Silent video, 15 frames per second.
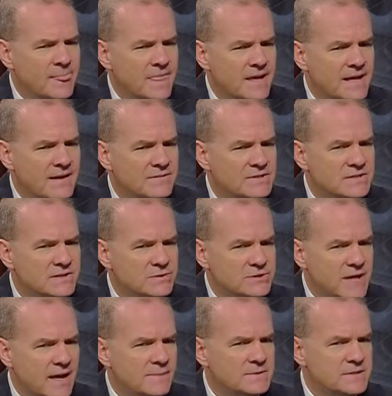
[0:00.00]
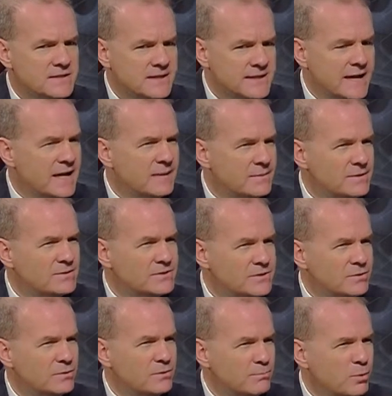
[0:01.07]
And obviously, jobs and the economy are
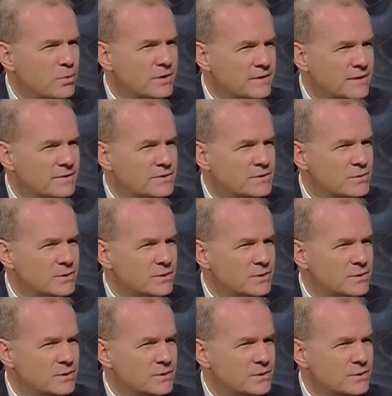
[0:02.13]
still important there too.